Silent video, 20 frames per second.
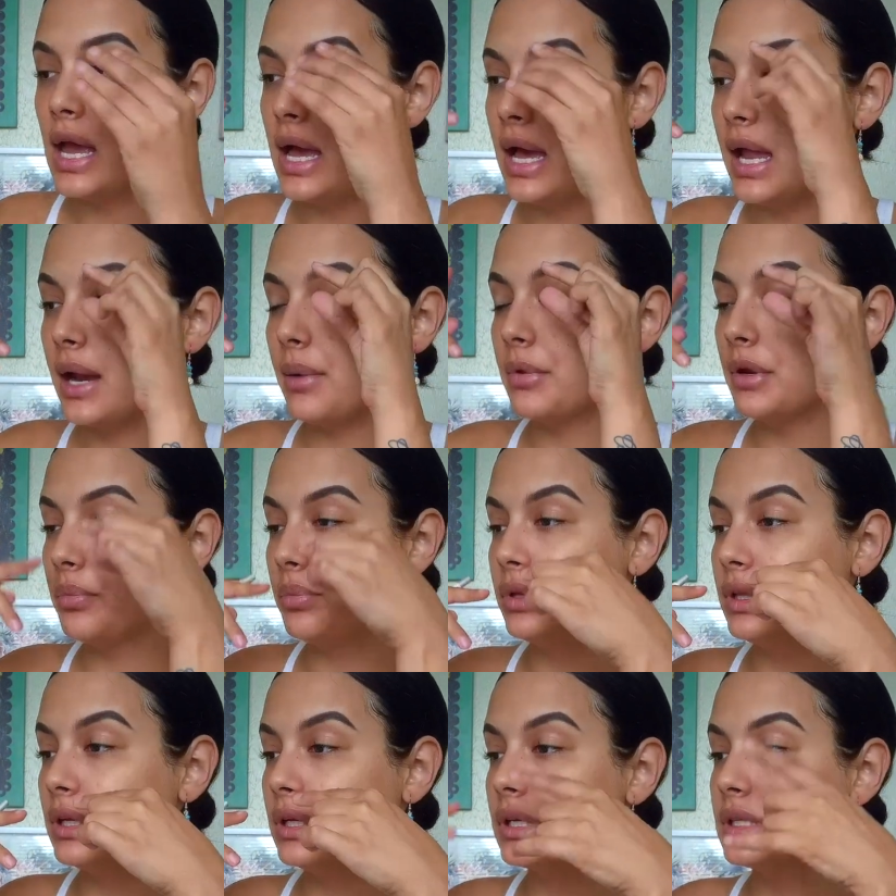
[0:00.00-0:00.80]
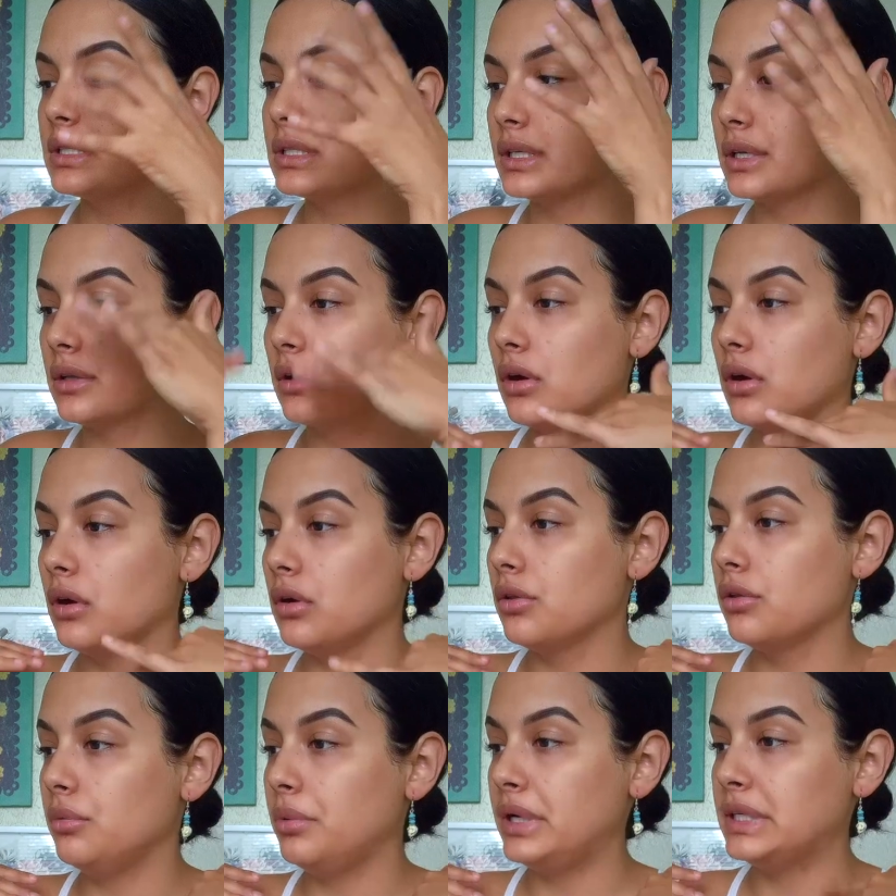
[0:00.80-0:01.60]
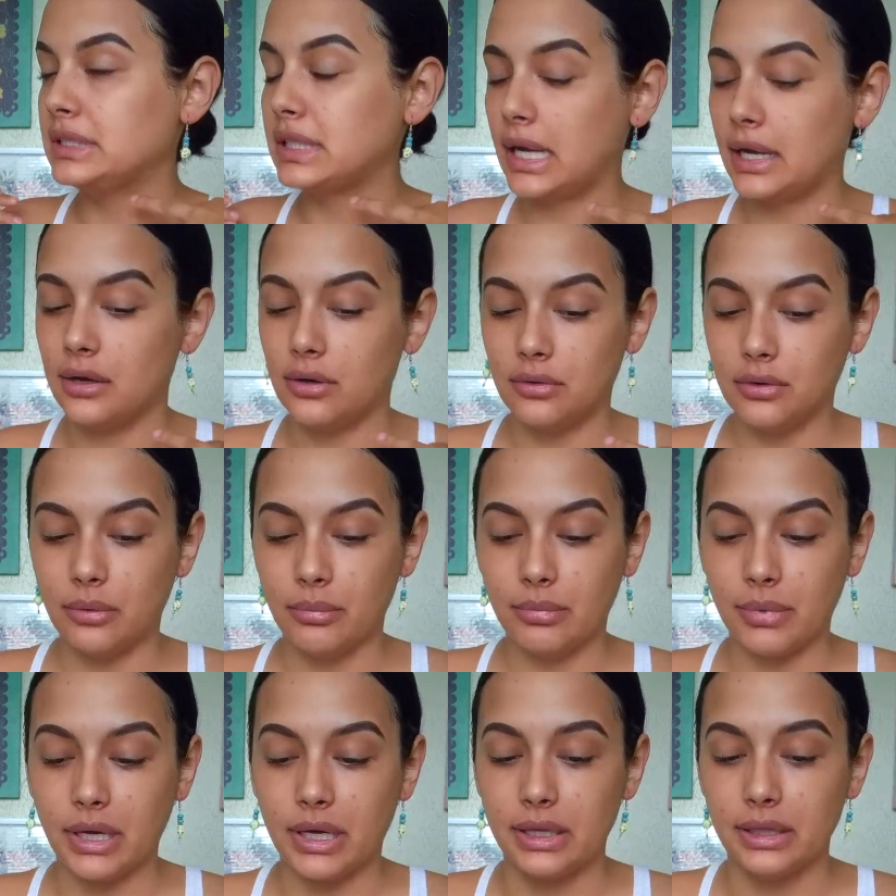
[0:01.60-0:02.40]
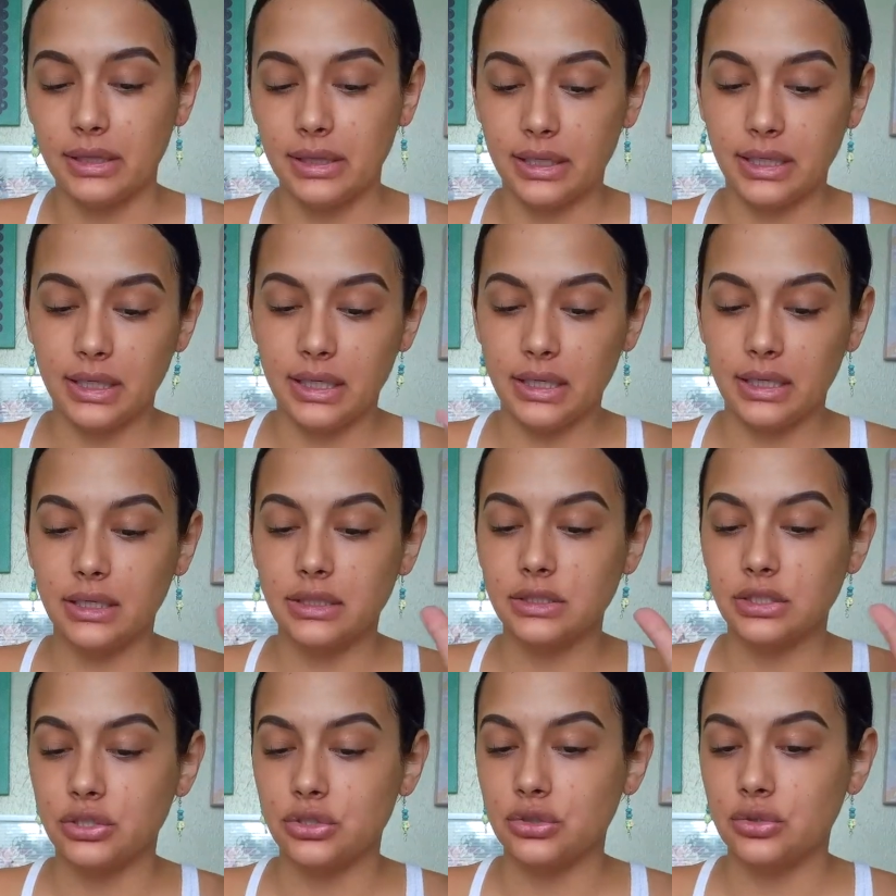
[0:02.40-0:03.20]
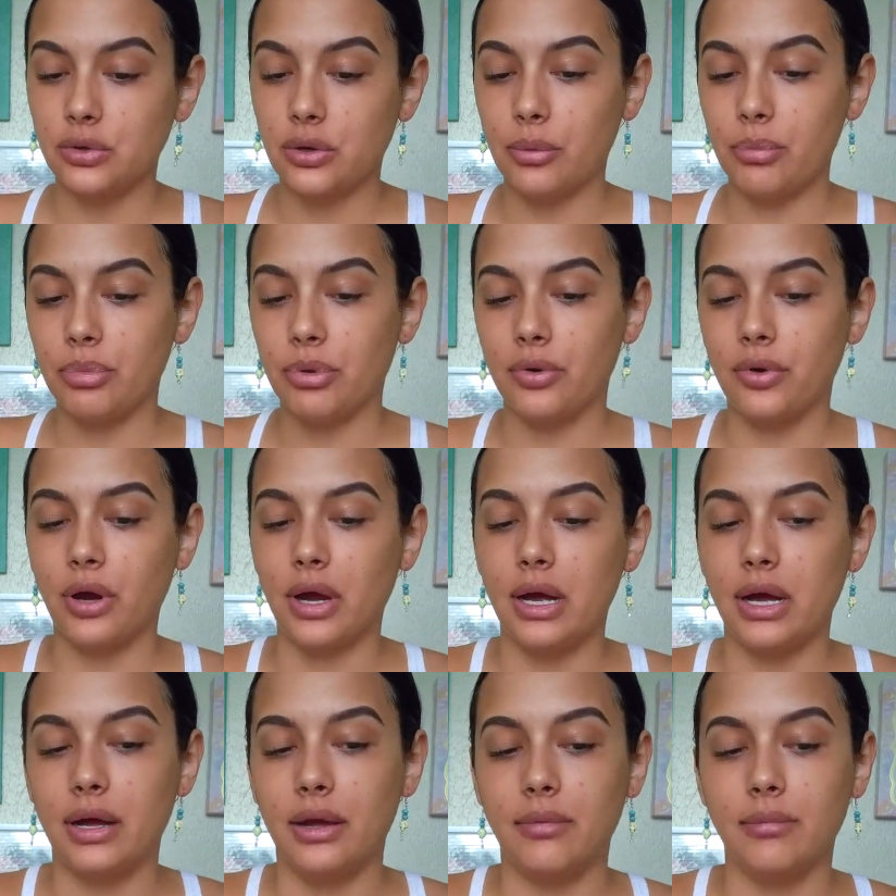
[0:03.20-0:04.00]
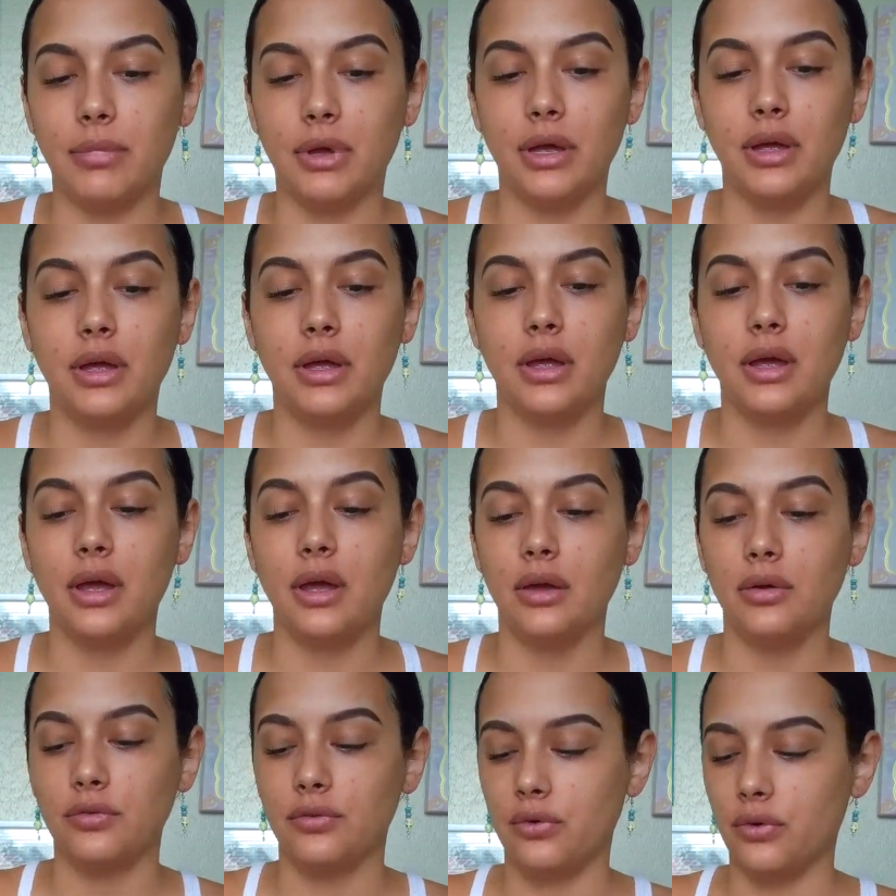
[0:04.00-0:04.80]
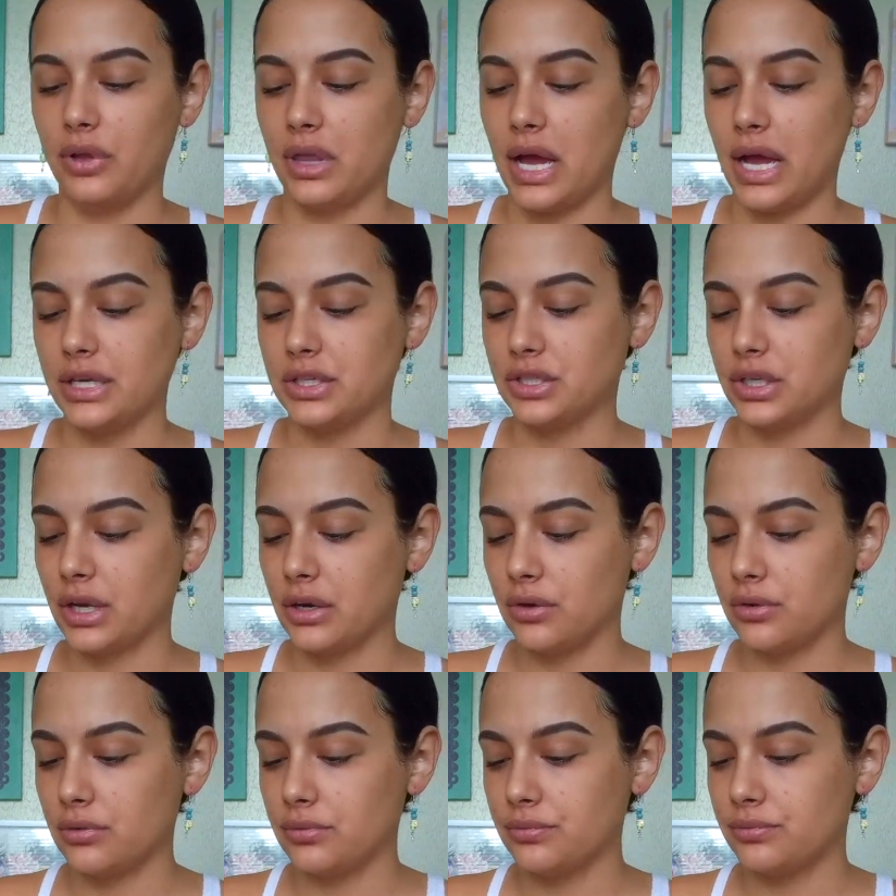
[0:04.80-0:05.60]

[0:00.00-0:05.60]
And I'm going to bring the concealer all the way down my lid to prime for the eyeshadow.